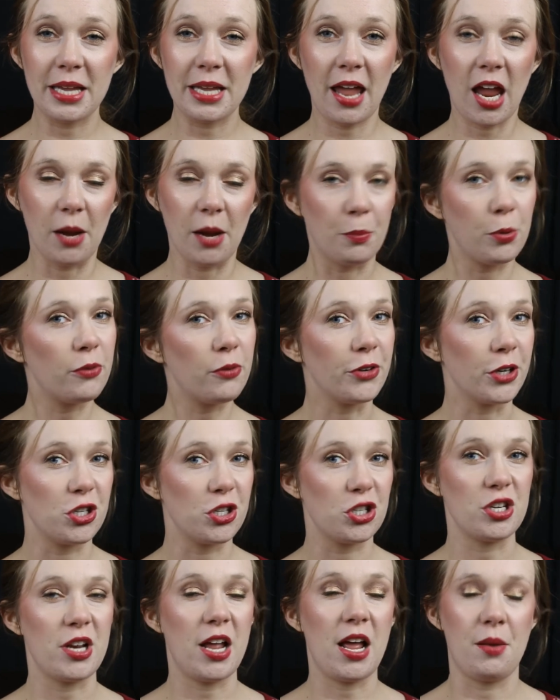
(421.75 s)
Decay
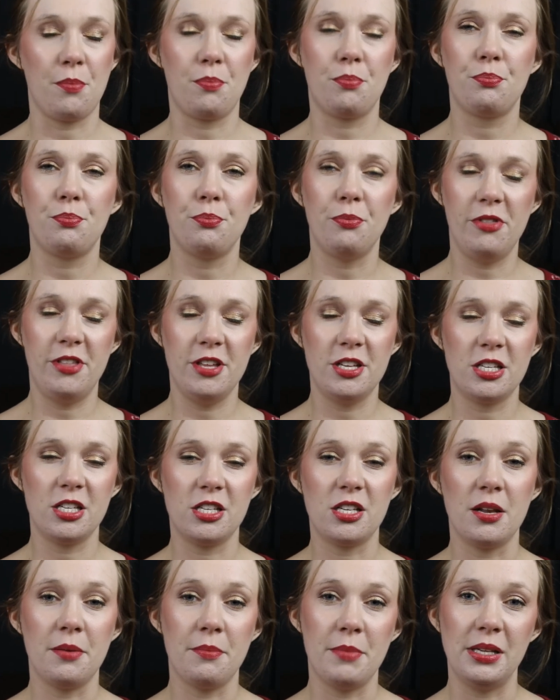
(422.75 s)
Perversion, and this
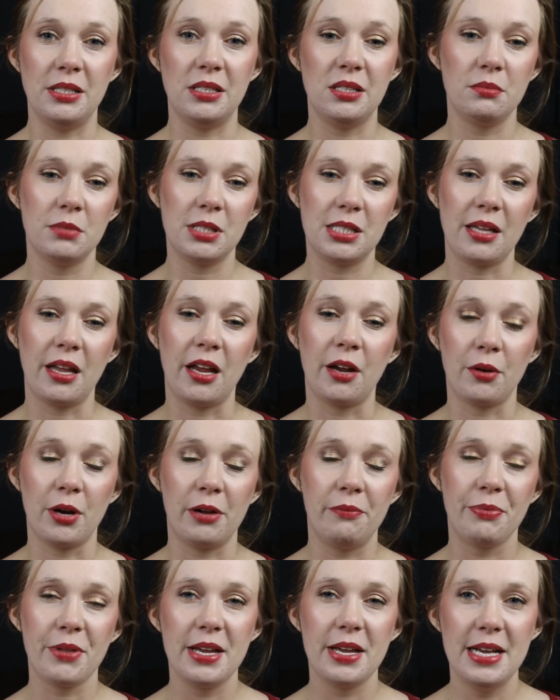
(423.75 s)
is an amazing
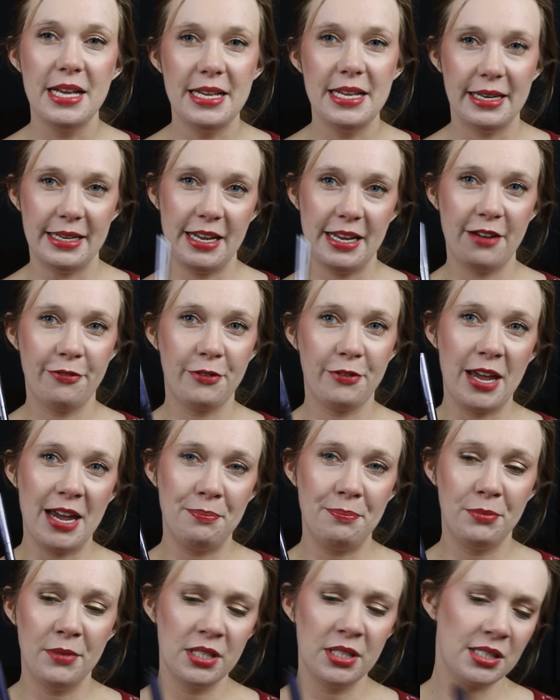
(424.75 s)
mascara. I have
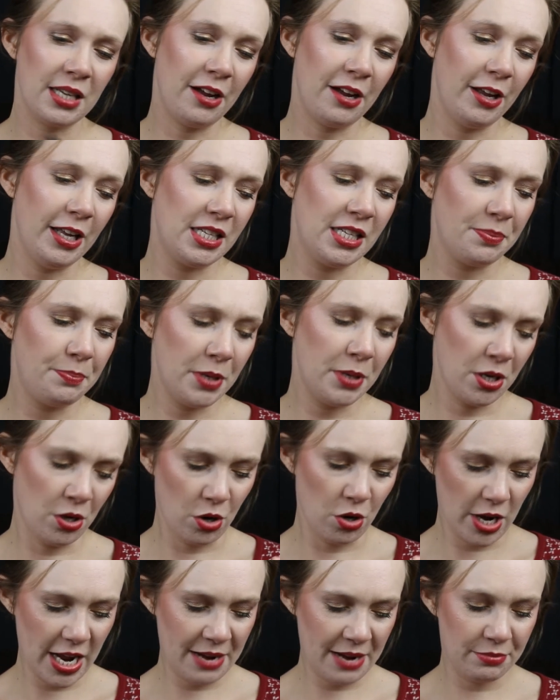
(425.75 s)
kept this, it's been
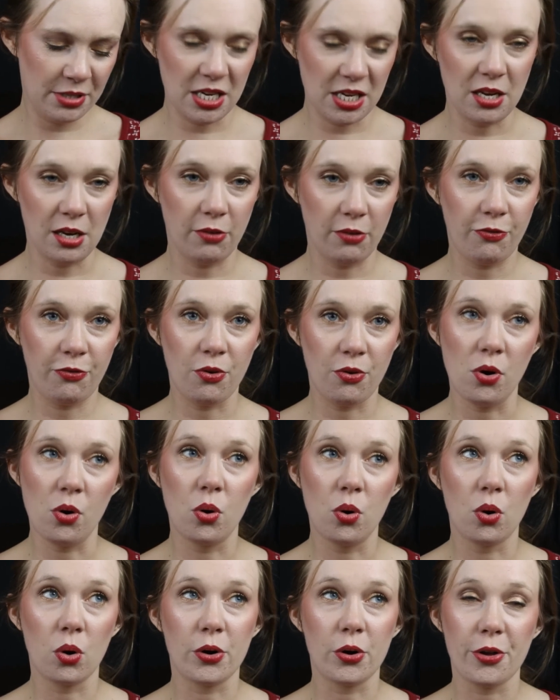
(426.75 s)
empty
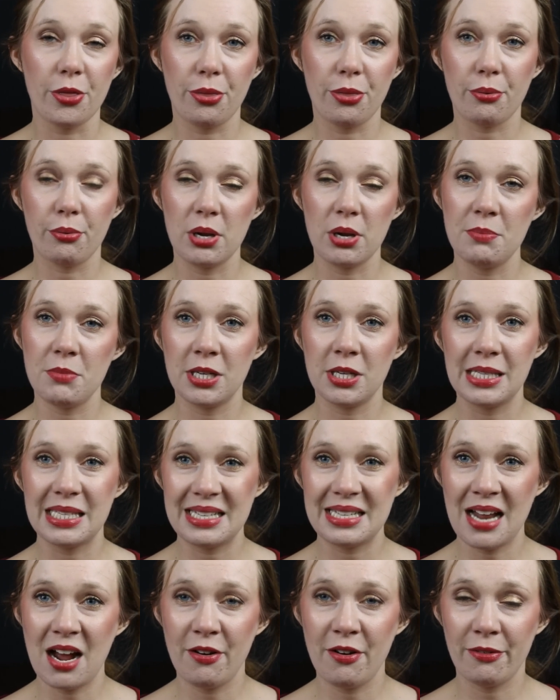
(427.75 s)
for 3 months
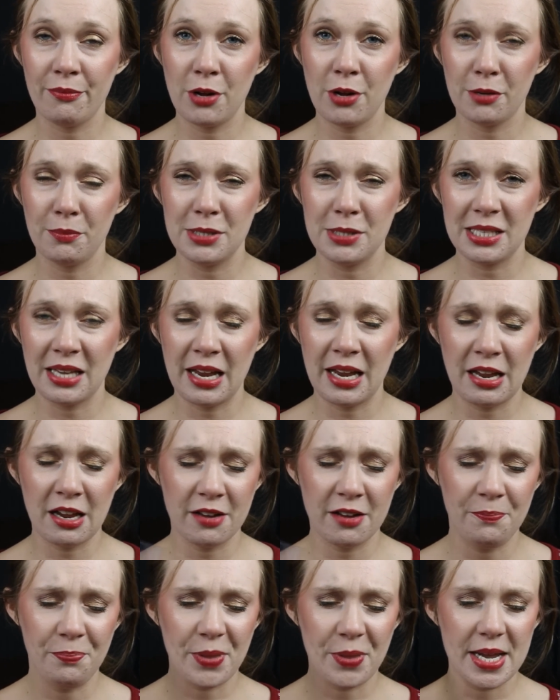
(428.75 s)
now, if I'm not
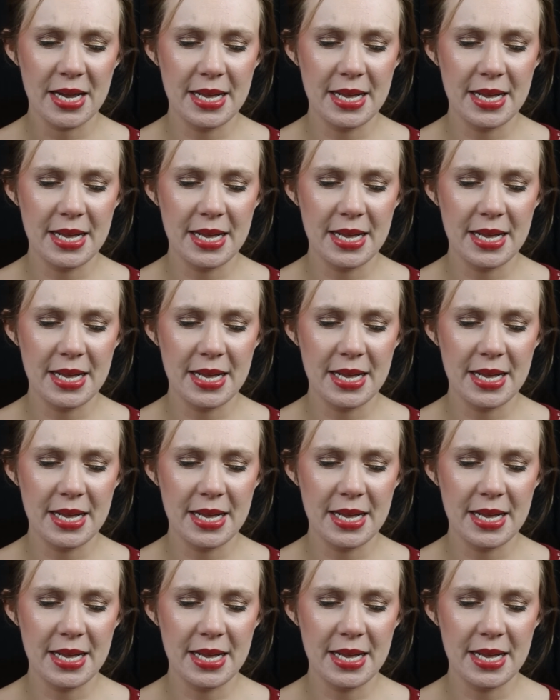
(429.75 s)
mistaken.